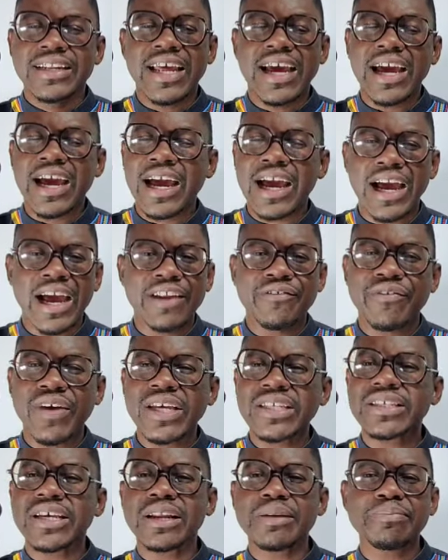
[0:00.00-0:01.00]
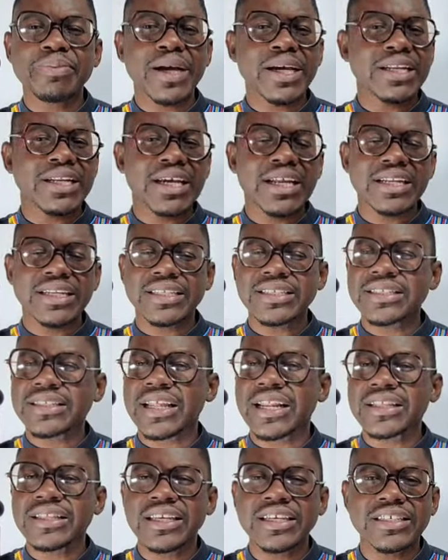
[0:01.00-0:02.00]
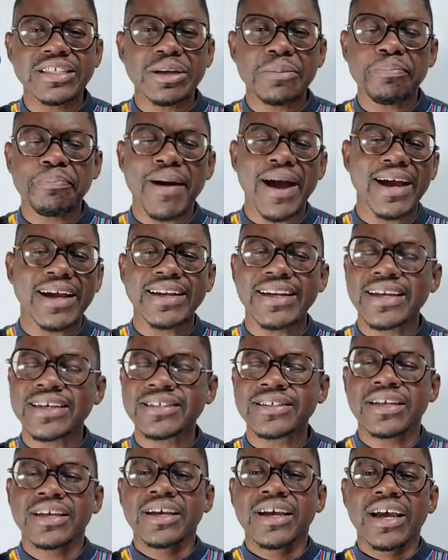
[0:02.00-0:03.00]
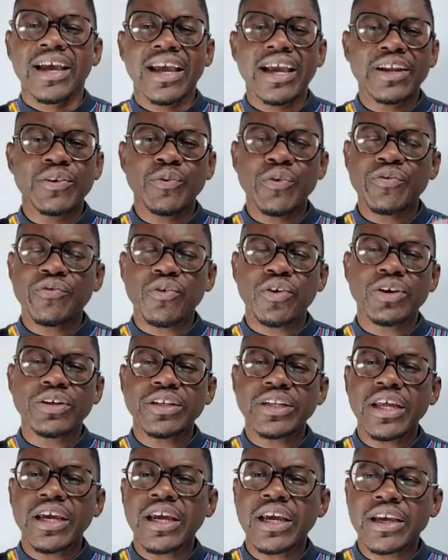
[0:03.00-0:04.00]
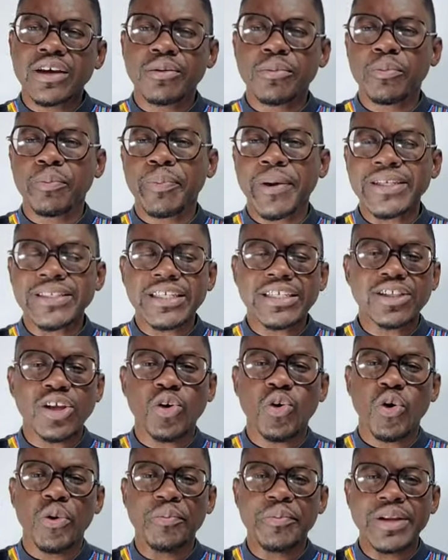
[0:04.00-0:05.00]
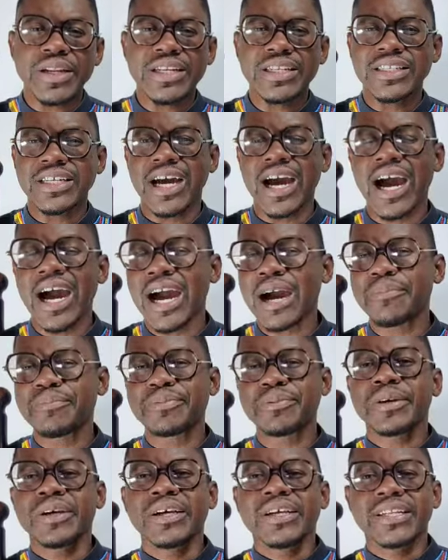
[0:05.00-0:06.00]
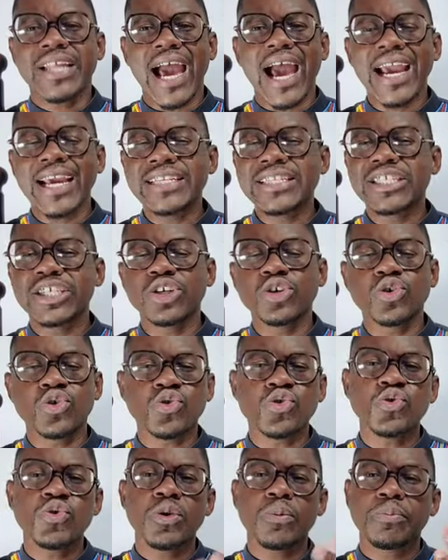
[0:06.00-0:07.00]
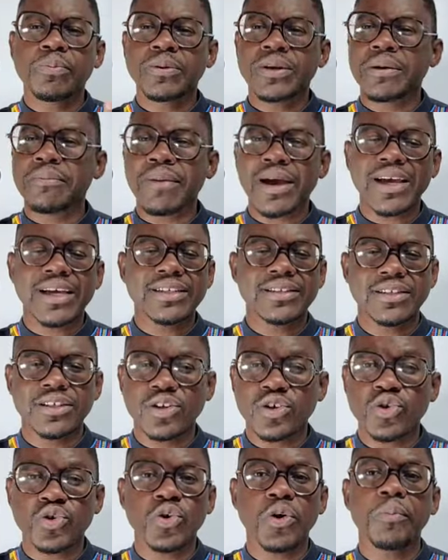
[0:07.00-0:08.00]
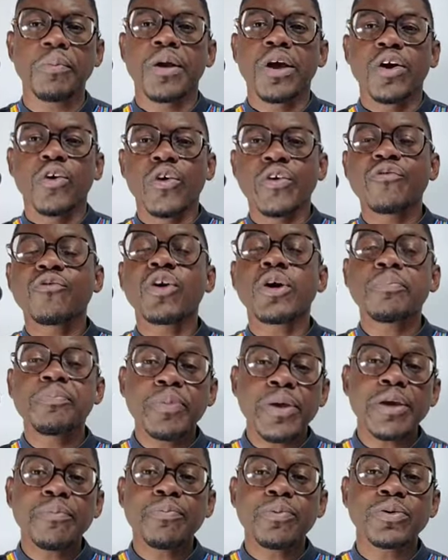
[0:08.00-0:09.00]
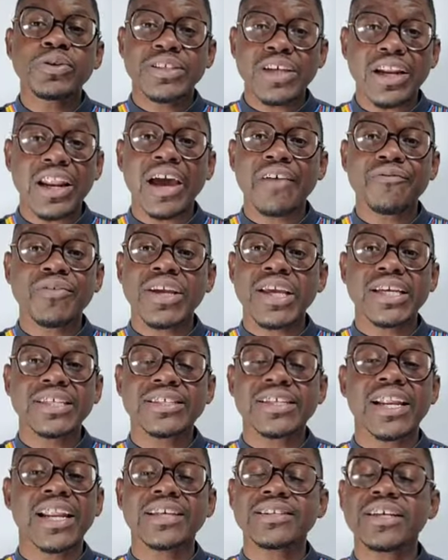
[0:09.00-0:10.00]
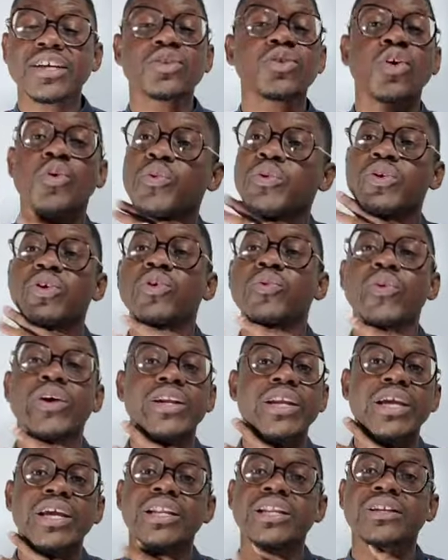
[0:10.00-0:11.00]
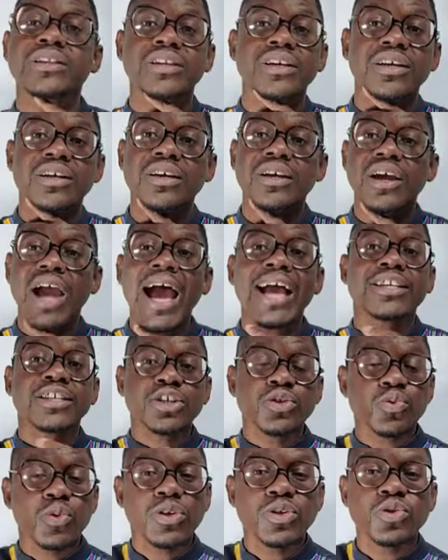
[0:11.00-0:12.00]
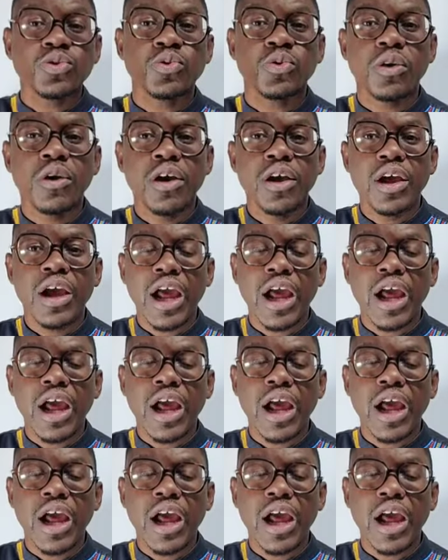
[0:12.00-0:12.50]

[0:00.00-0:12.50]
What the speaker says: the advisory panel, the strategic partners, and we've got the Paseta Community Hub, the IT group, the marketing group. We've got people, South Africans, that are saying, no, we don't want anything. I just want to